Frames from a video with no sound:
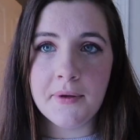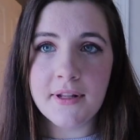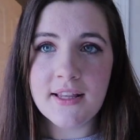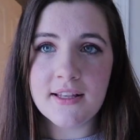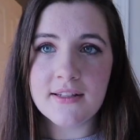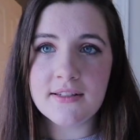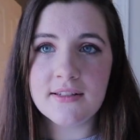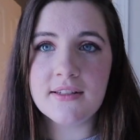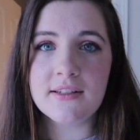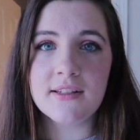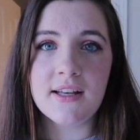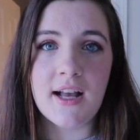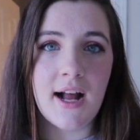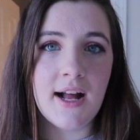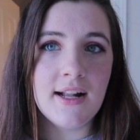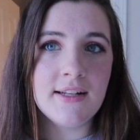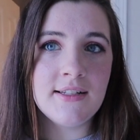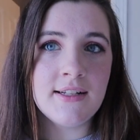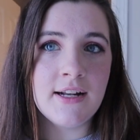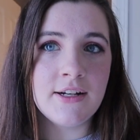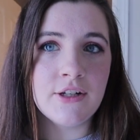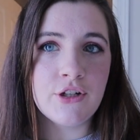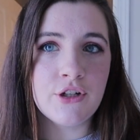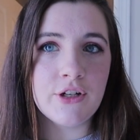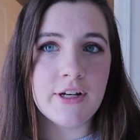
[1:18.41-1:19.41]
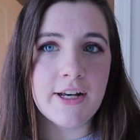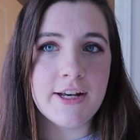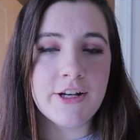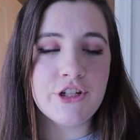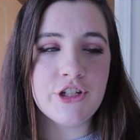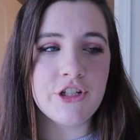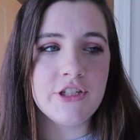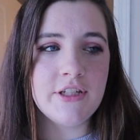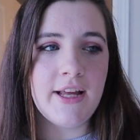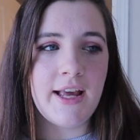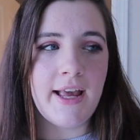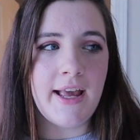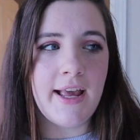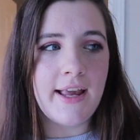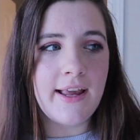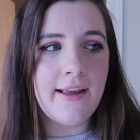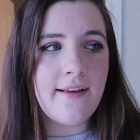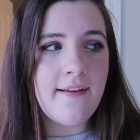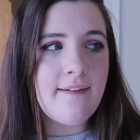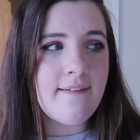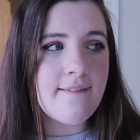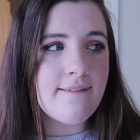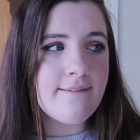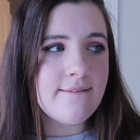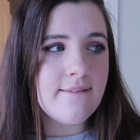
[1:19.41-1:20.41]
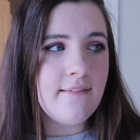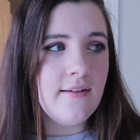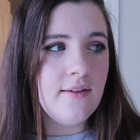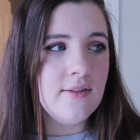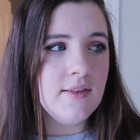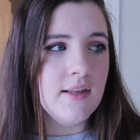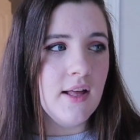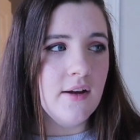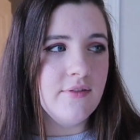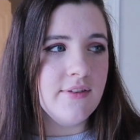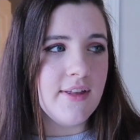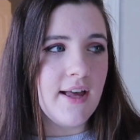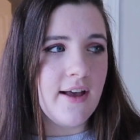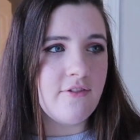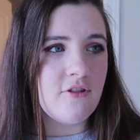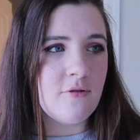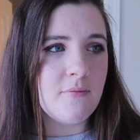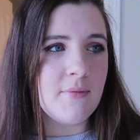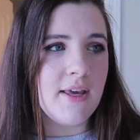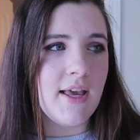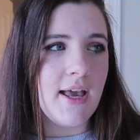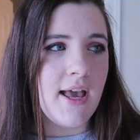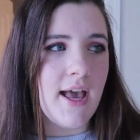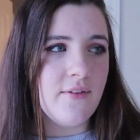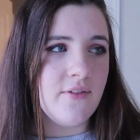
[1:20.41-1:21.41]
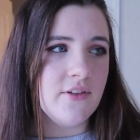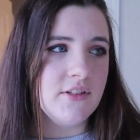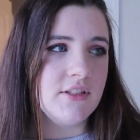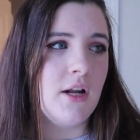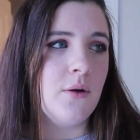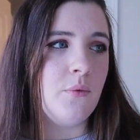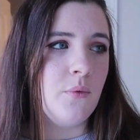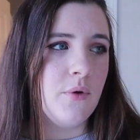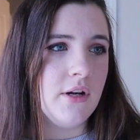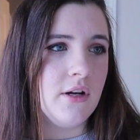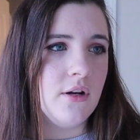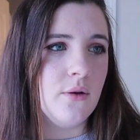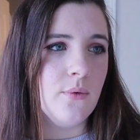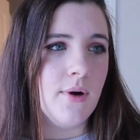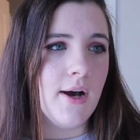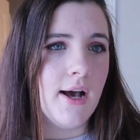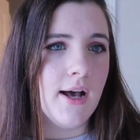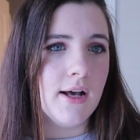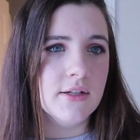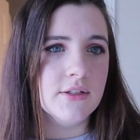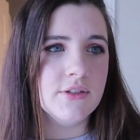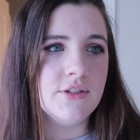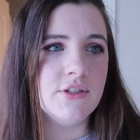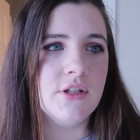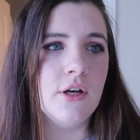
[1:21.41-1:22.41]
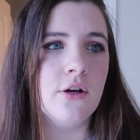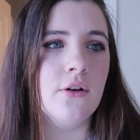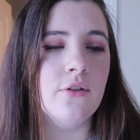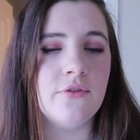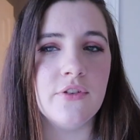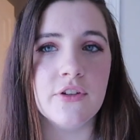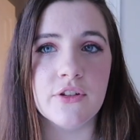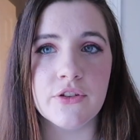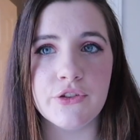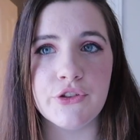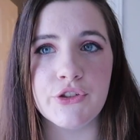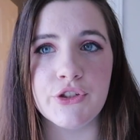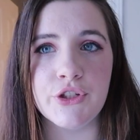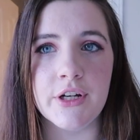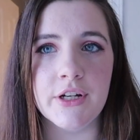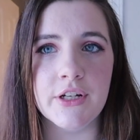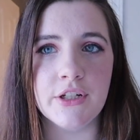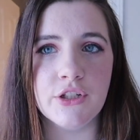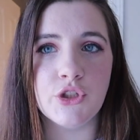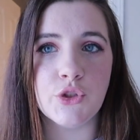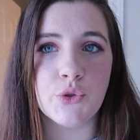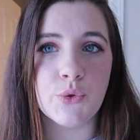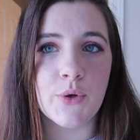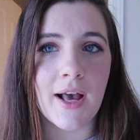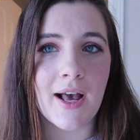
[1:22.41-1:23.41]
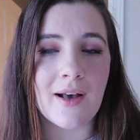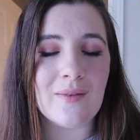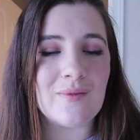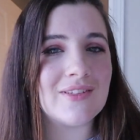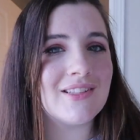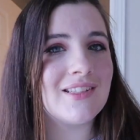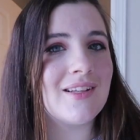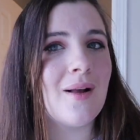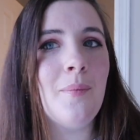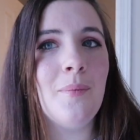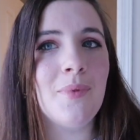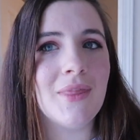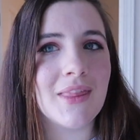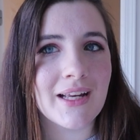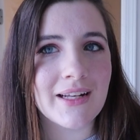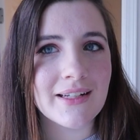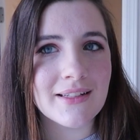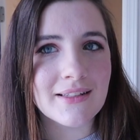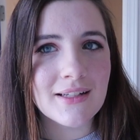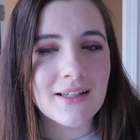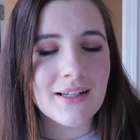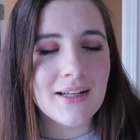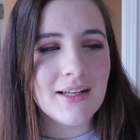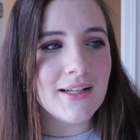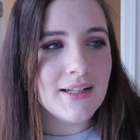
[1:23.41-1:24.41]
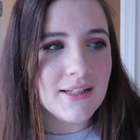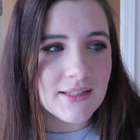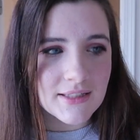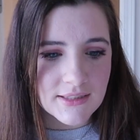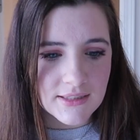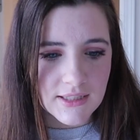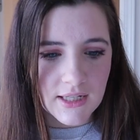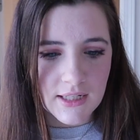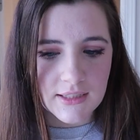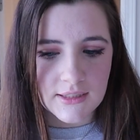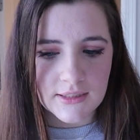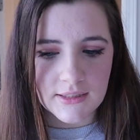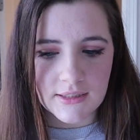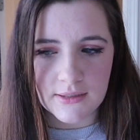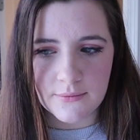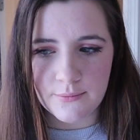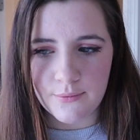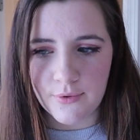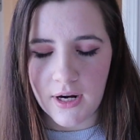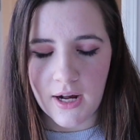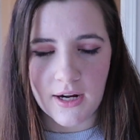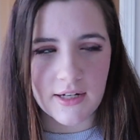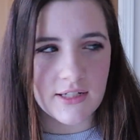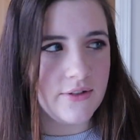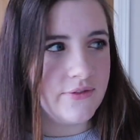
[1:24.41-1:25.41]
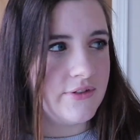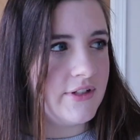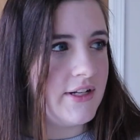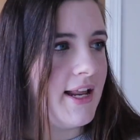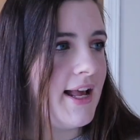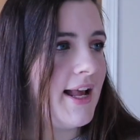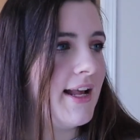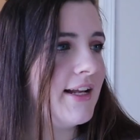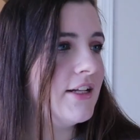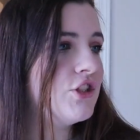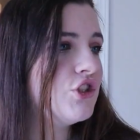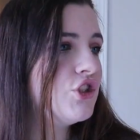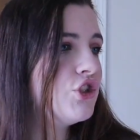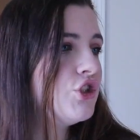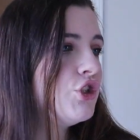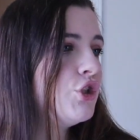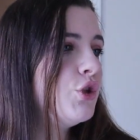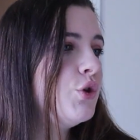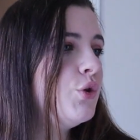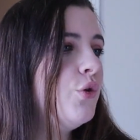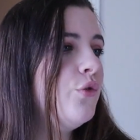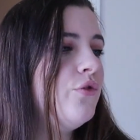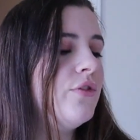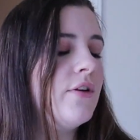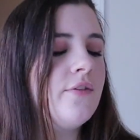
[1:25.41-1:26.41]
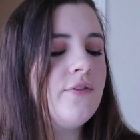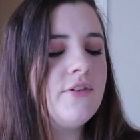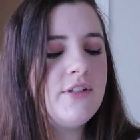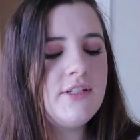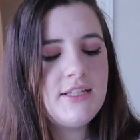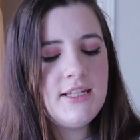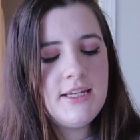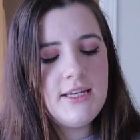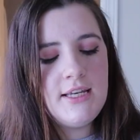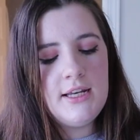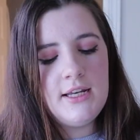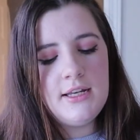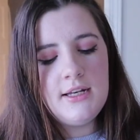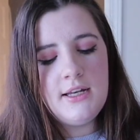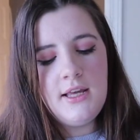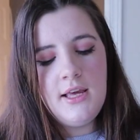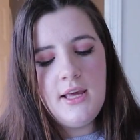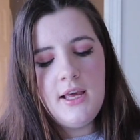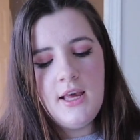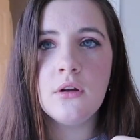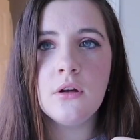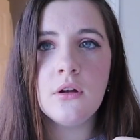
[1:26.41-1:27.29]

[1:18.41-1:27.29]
But this is a content creation day. Love that for me. I haven't done one in a while, so it feels good to have something done productive today. It's 2.15.